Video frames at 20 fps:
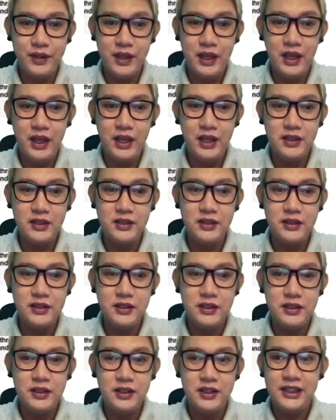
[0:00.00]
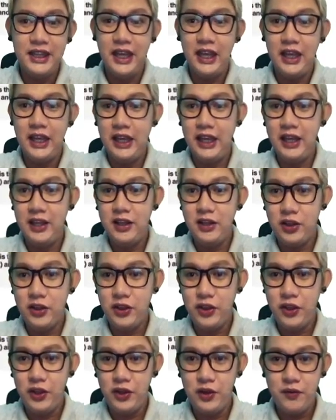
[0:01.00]
Okay, in
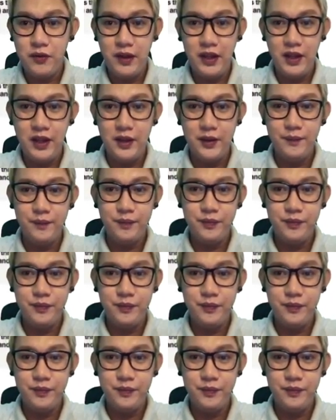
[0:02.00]
theory,